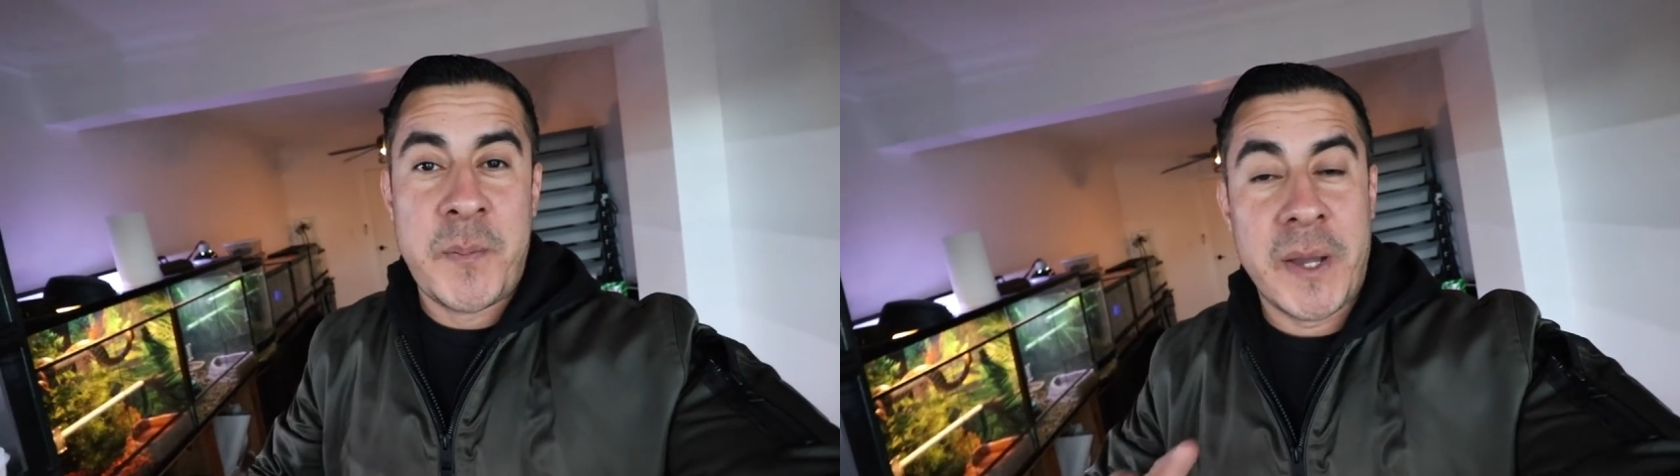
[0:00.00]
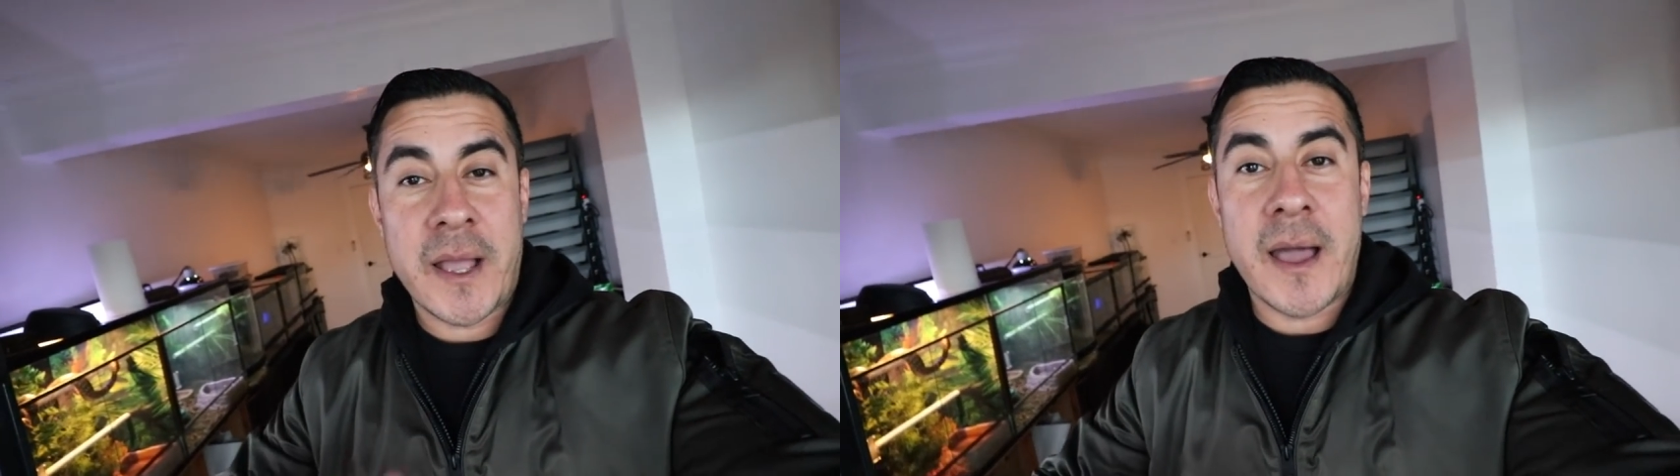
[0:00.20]

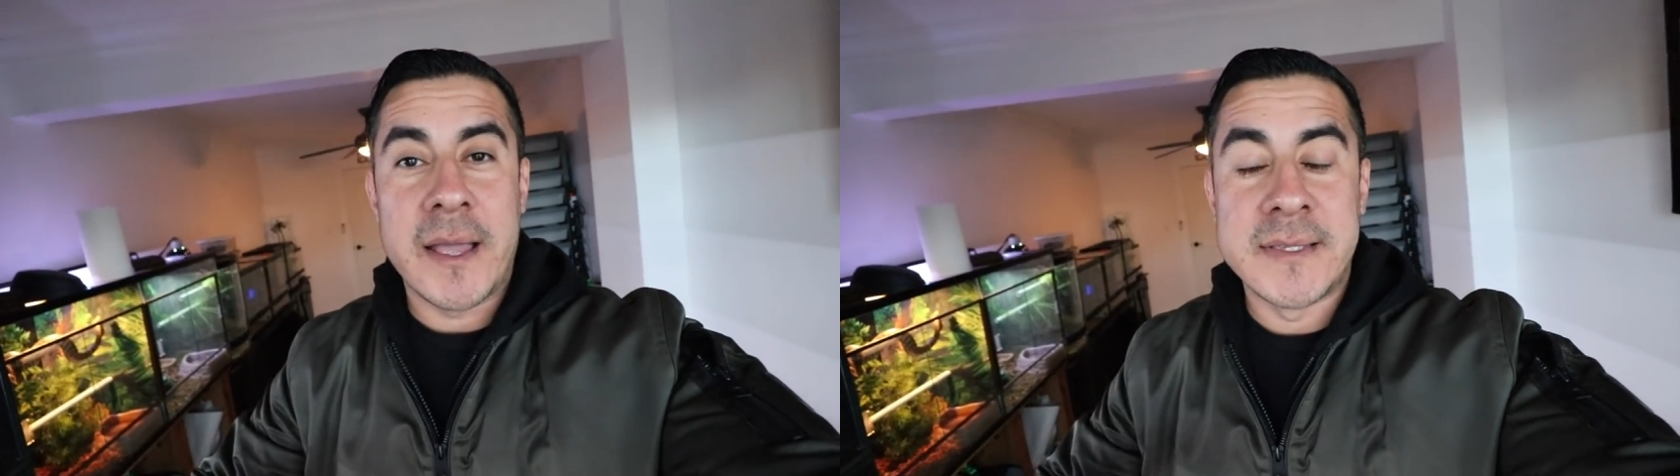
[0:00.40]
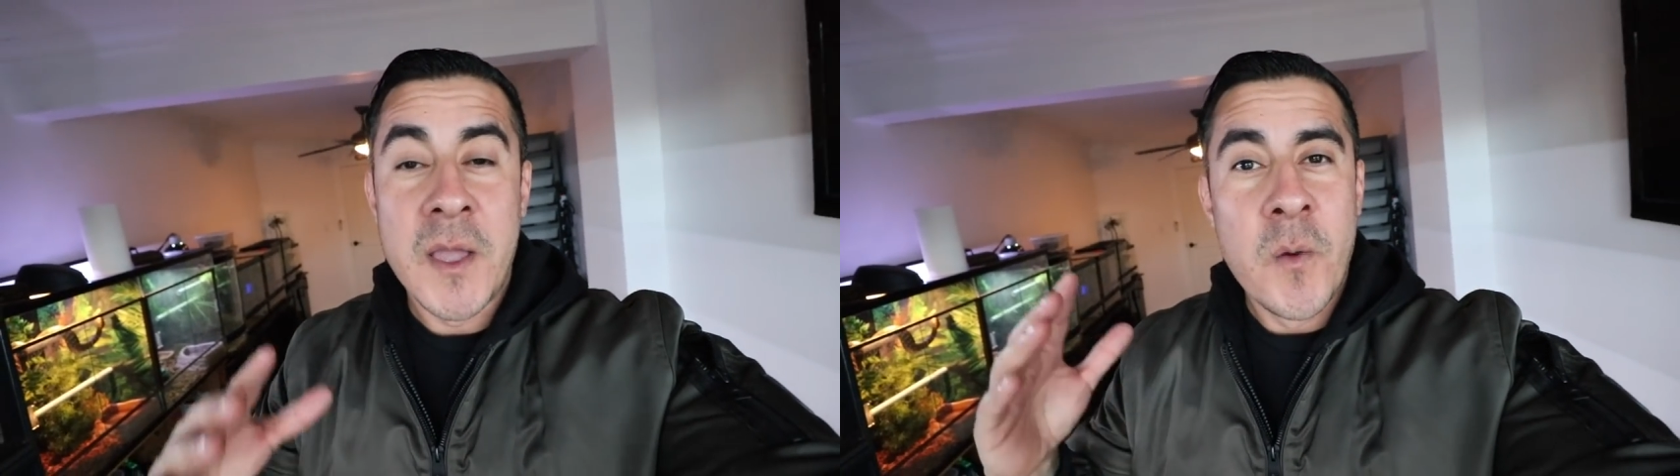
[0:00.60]
But
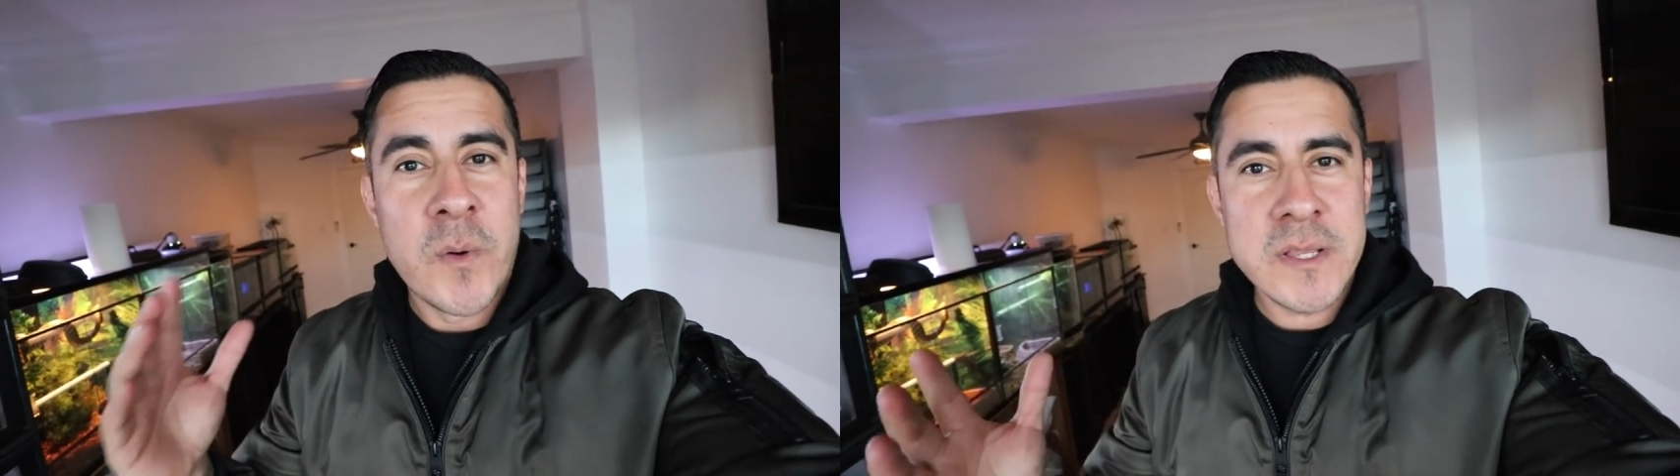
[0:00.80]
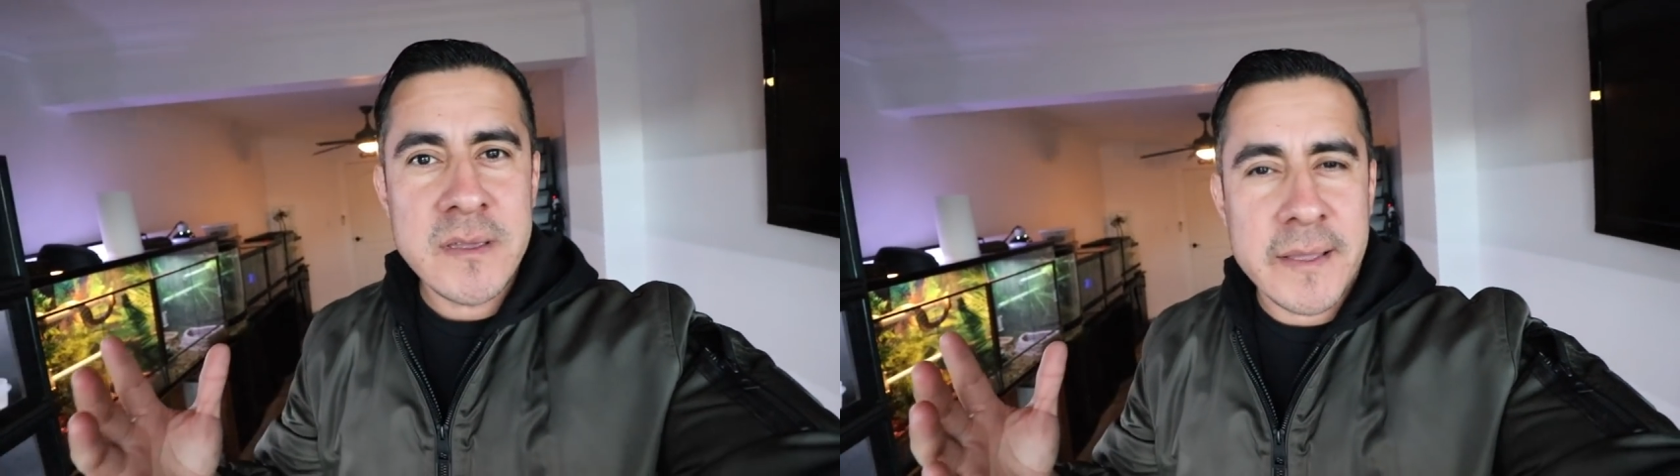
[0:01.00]
guys,
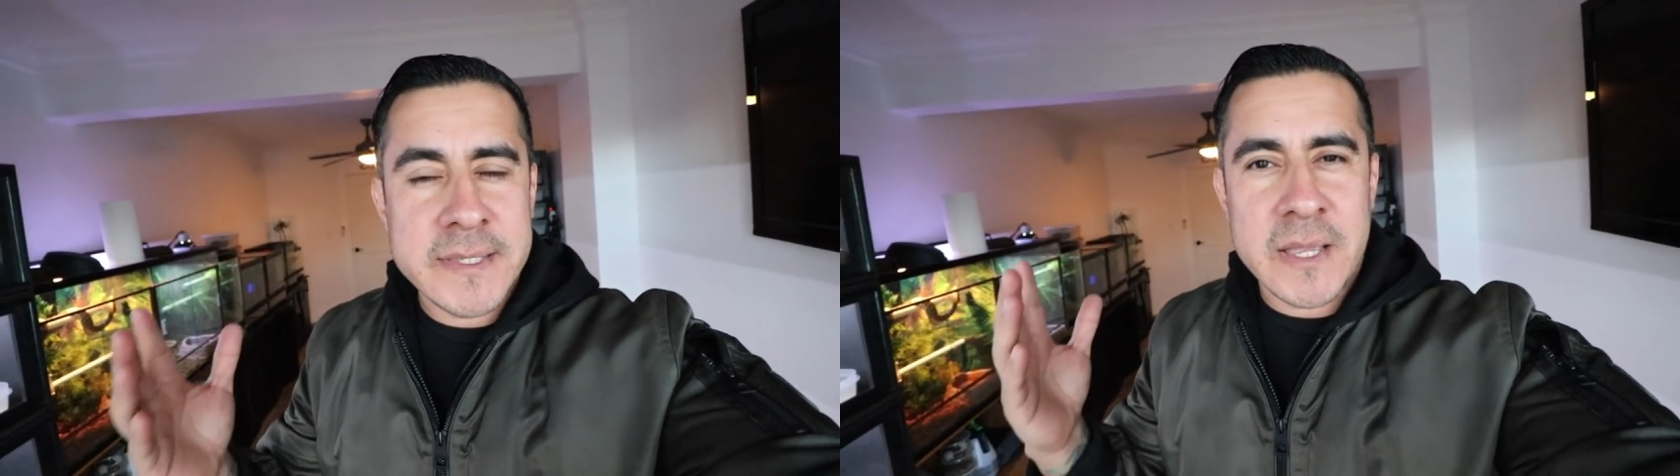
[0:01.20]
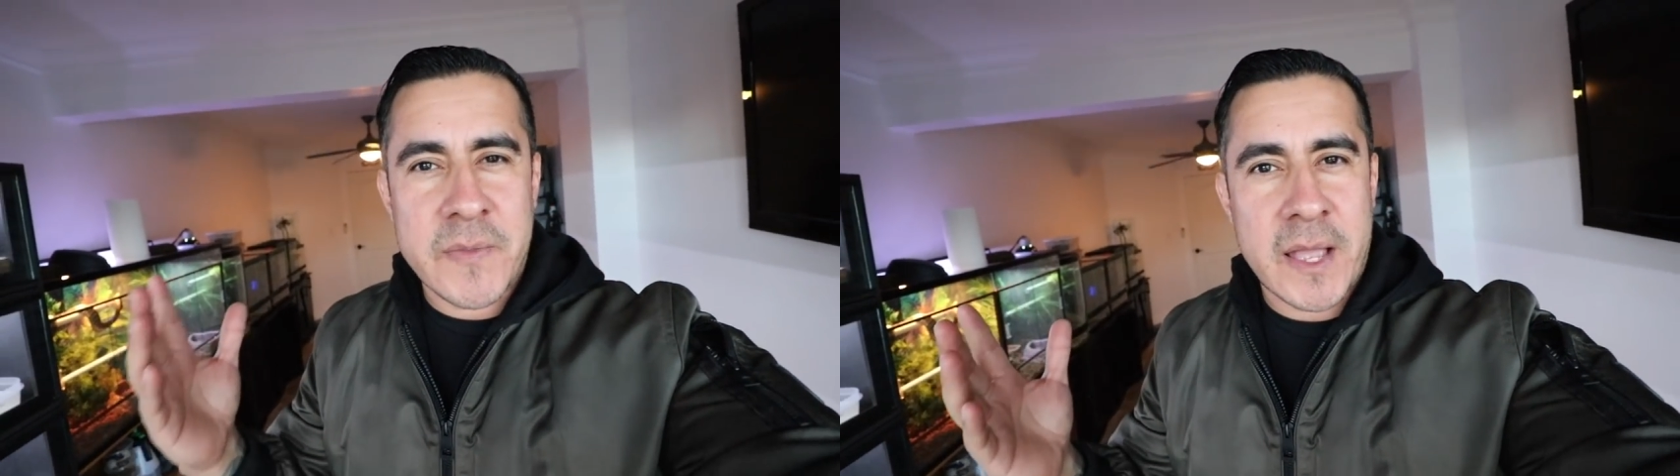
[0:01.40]
what did you guys
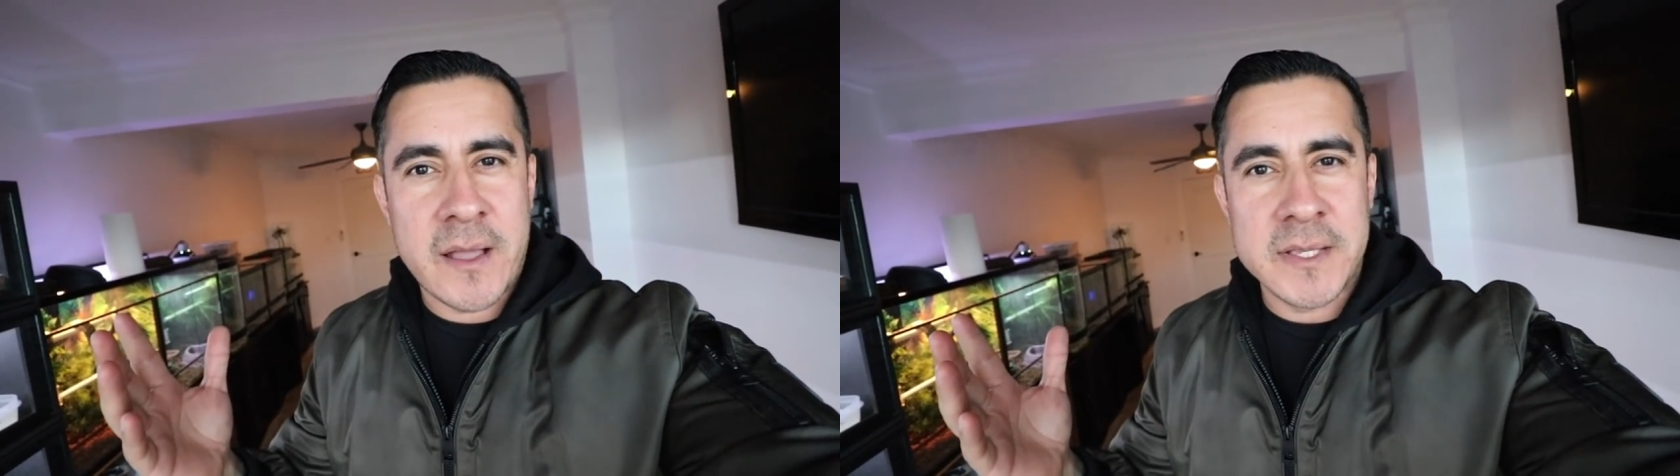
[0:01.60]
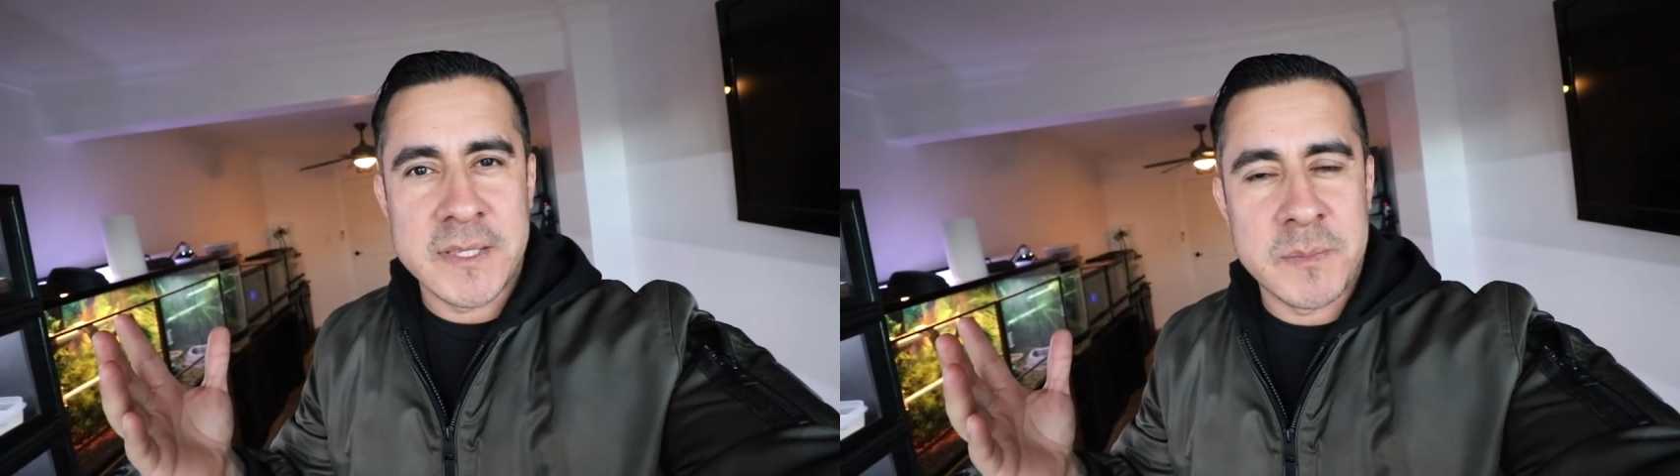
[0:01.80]
think of that
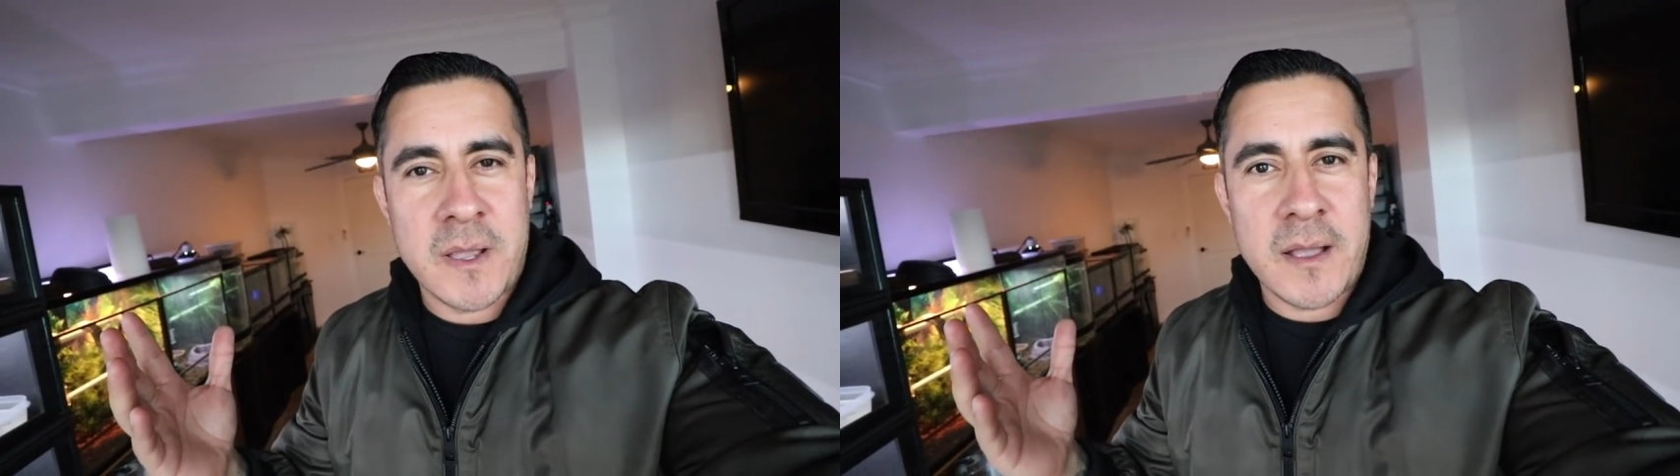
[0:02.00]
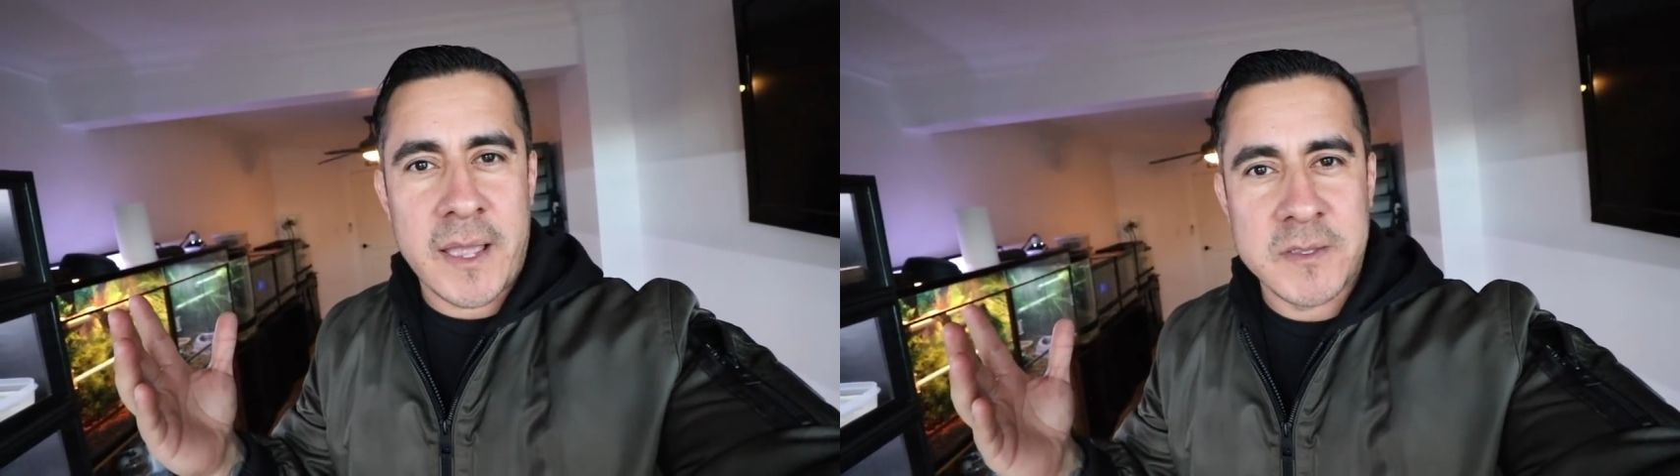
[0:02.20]
custom
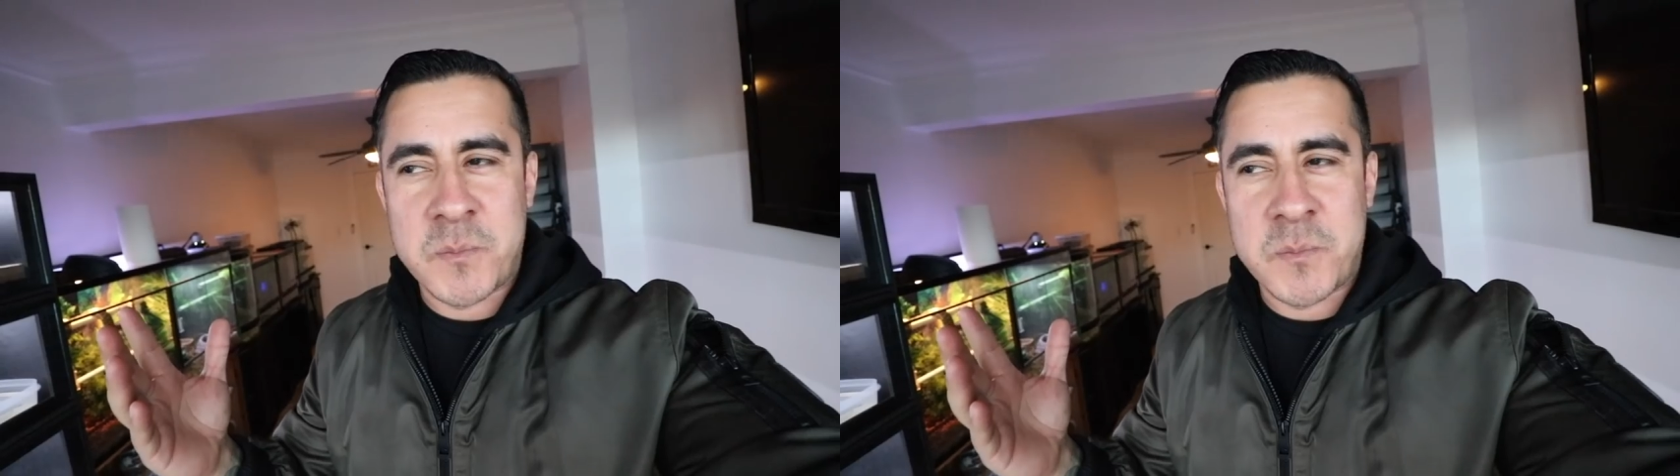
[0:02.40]
dog Doghouse.